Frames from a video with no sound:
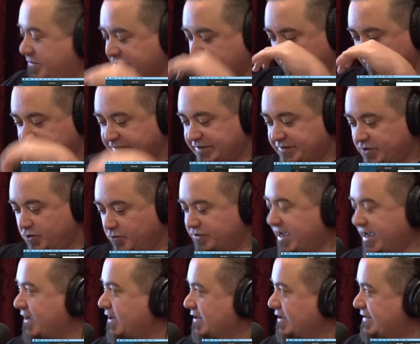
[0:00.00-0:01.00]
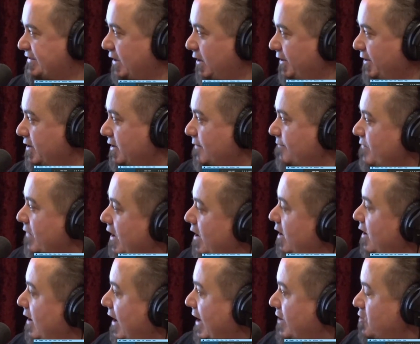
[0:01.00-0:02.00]
So you take a cylinder
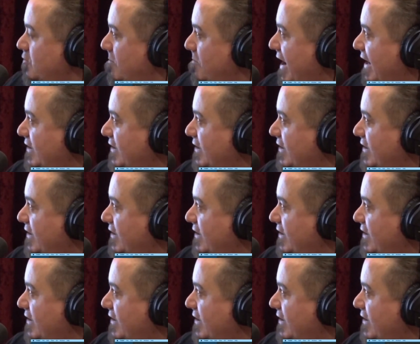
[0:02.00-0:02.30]
and you